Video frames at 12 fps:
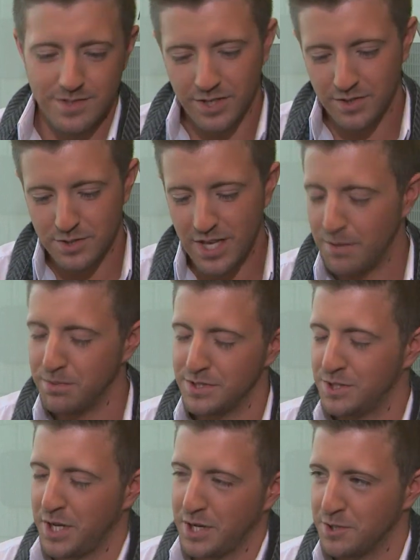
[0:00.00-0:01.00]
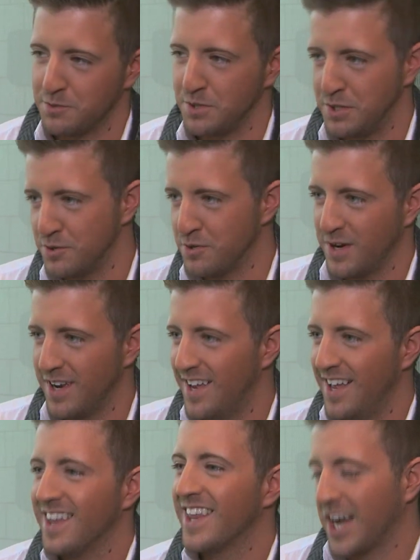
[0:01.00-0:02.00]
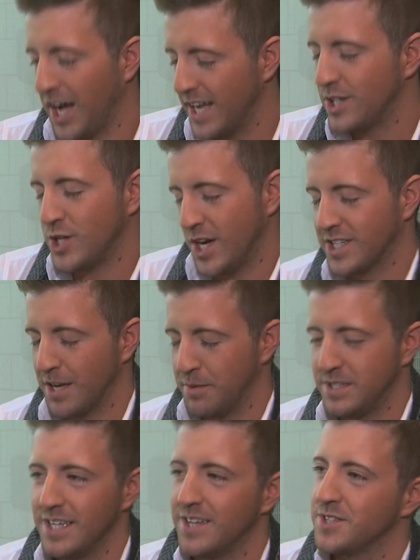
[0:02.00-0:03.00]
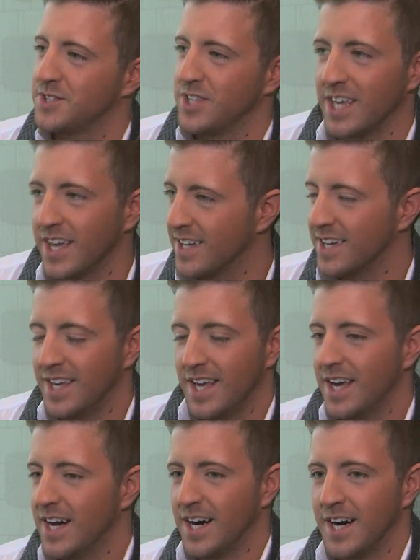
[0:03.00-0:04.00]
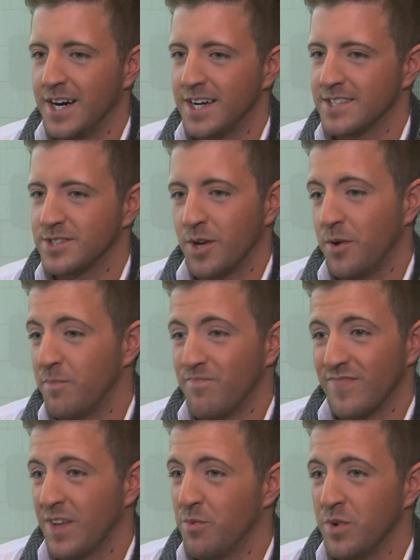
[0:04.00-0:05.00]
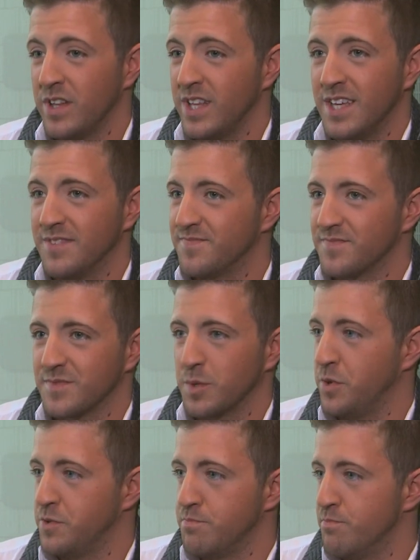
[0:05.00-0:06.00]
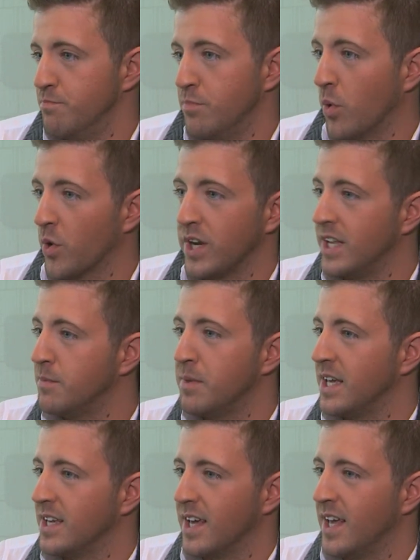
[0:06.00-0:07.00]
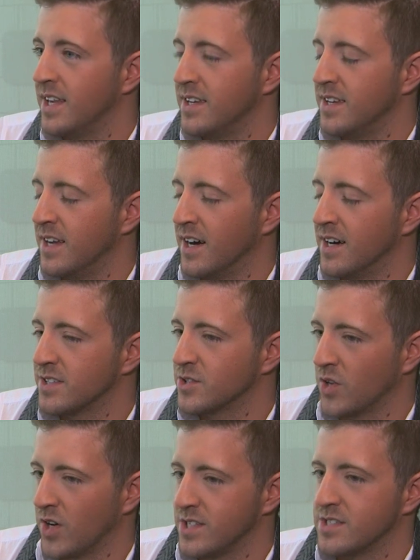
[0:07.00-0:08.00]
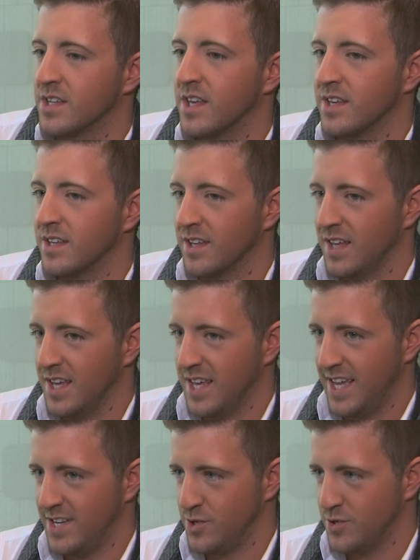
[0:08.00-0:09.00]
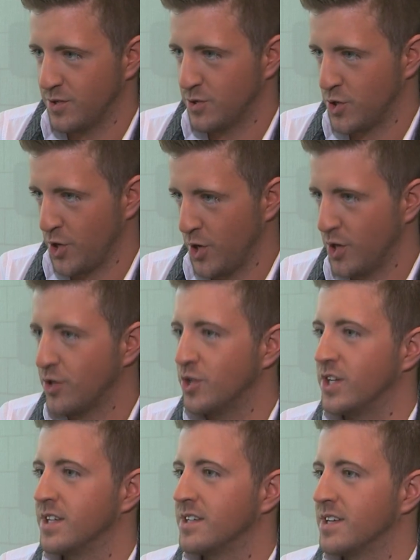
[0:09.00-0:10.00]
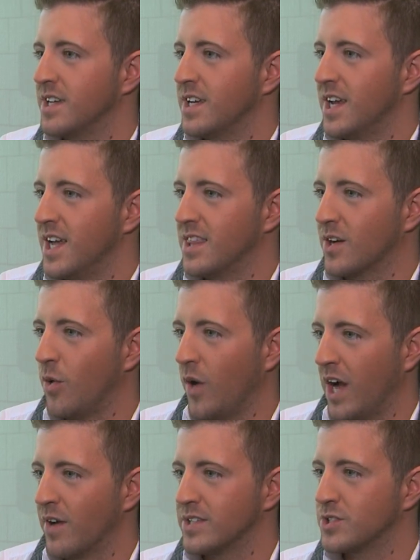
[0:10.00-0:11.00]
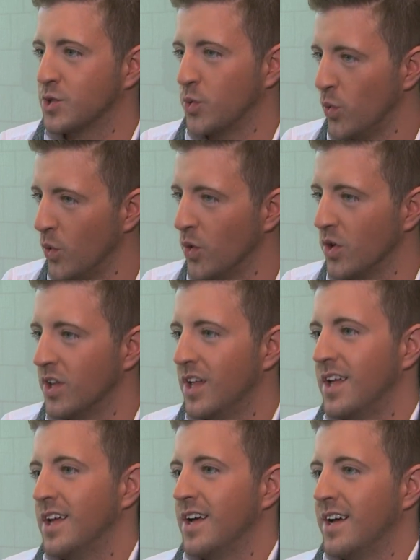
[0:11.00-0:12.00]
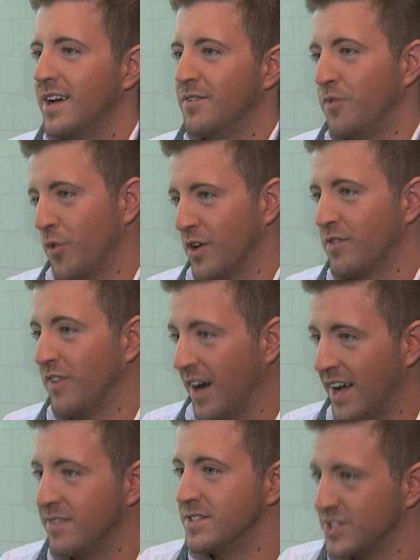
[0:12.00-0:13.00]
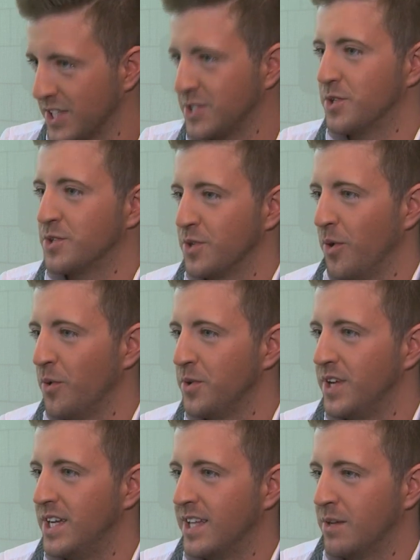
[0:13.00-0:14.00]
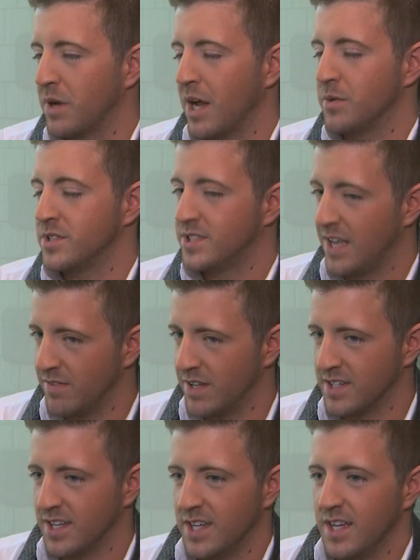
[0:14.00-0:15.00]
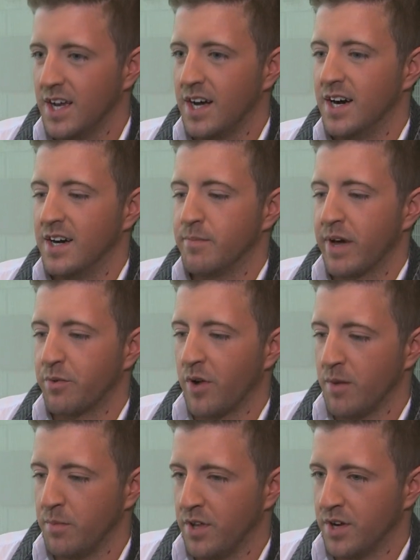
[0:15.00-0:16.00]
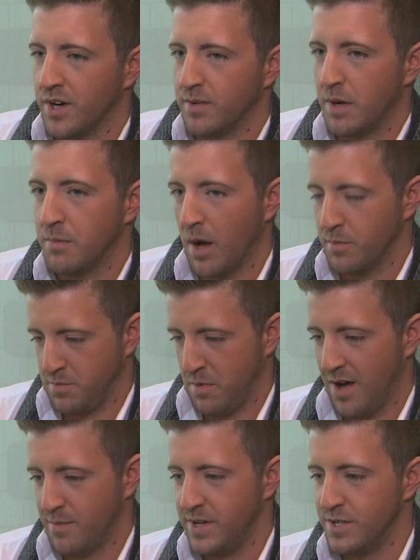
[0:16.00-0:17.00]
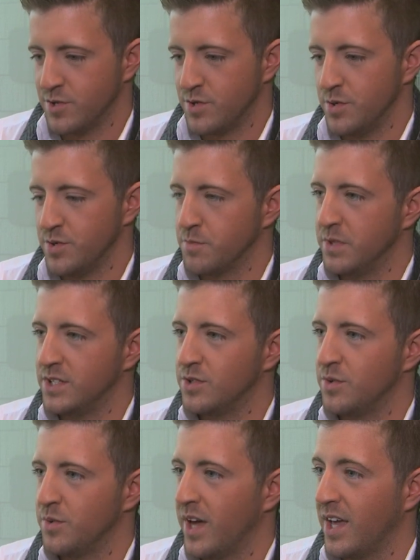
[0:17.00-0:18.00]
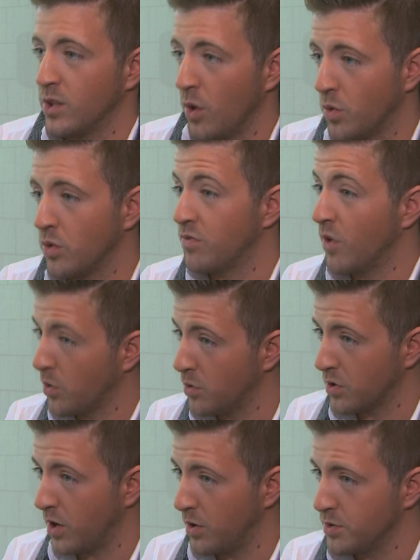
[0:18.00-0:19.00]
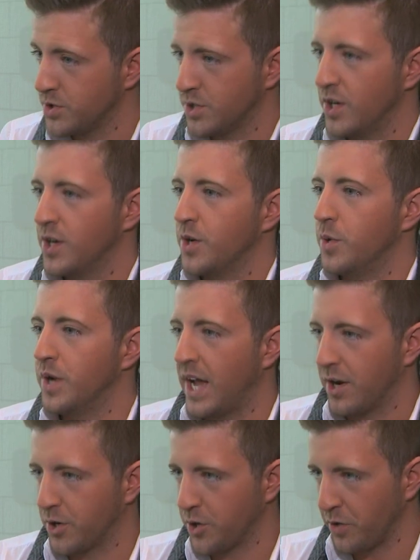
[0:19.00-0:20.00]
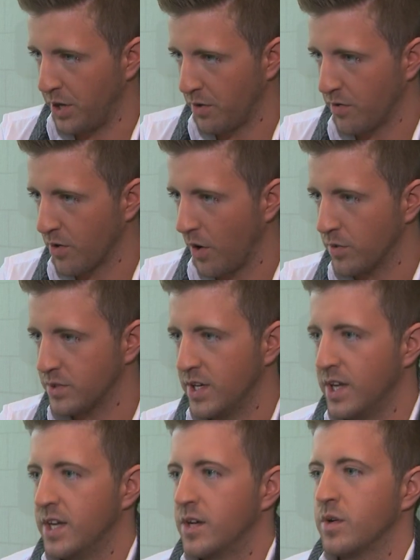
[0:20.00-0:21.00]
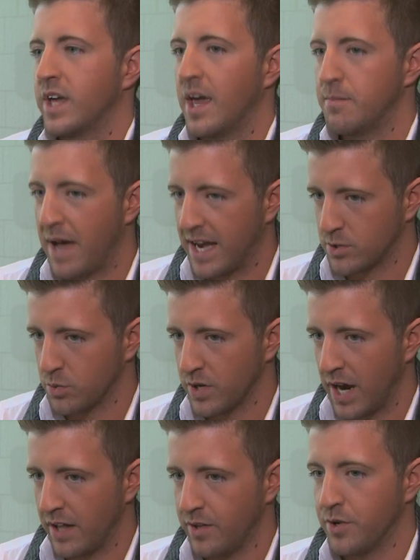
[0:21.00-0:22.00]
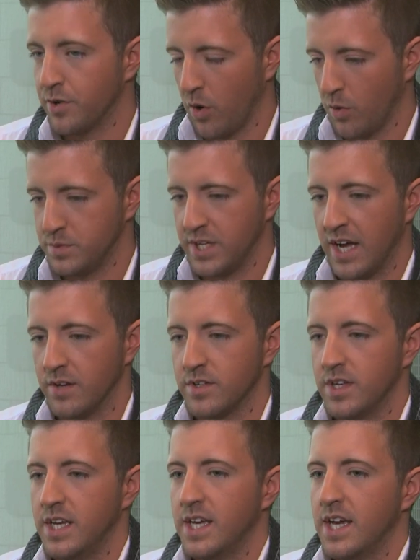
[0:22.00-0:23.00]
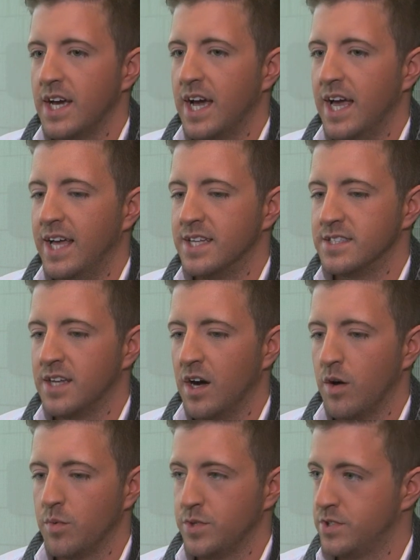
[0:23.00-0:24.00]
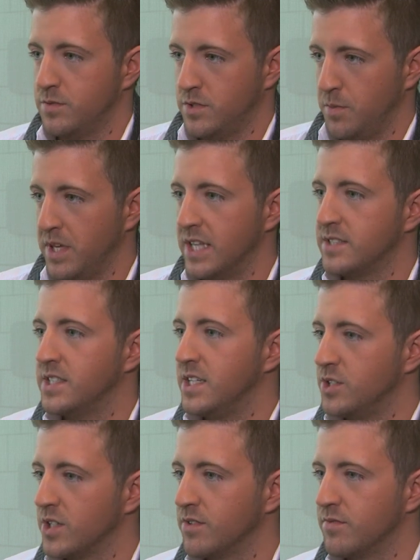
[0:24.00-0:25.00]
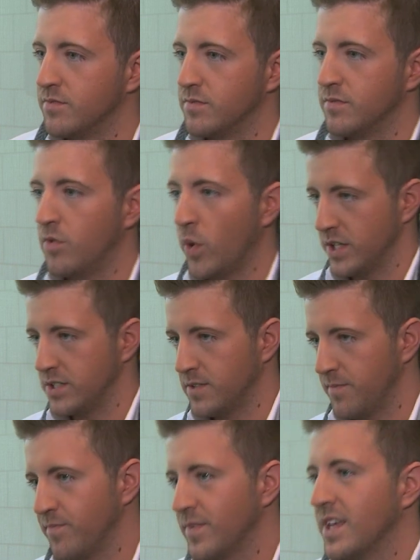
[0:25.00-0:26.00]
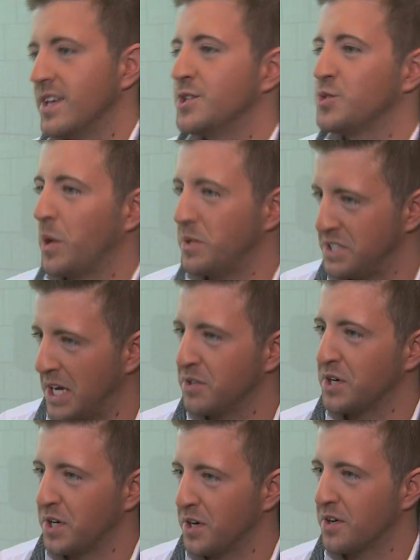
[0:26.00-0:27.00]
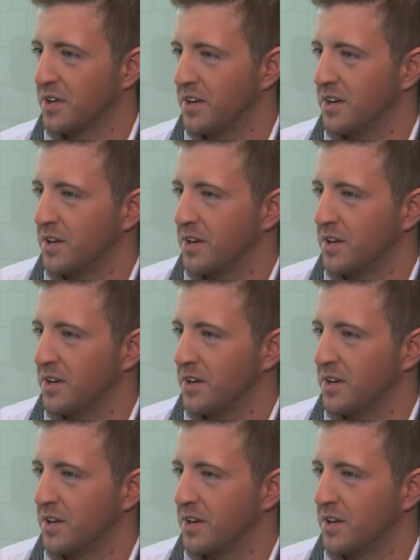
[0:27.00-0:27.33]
little table and chairs? Oh, like a high chair. Like a high chair type of deal, singing. Uh, so it really was born in me, and started singing in church and in the choir at school at four and five and six years old, and then when I was seven. Uh, my grandmother, my mom's mom, introduced me to a local vocal coach who had had a career of her own, came back to Rhode Island, her hometown, and uh, was to begin teaching voice. So I went down to her